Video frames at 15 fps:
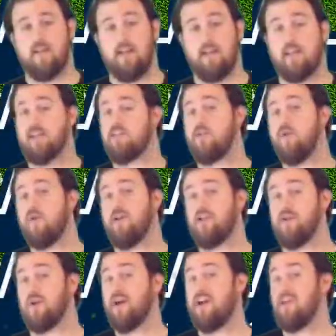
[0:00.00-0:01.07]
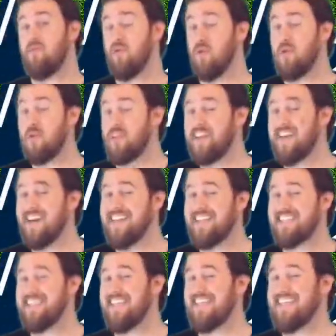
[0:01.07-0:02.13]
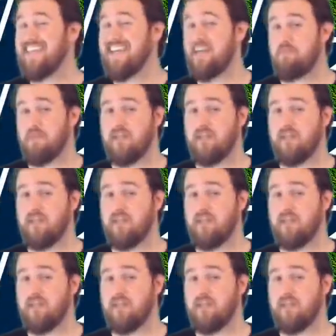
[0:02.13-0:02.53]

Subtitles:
and he's going to try and roll the dice again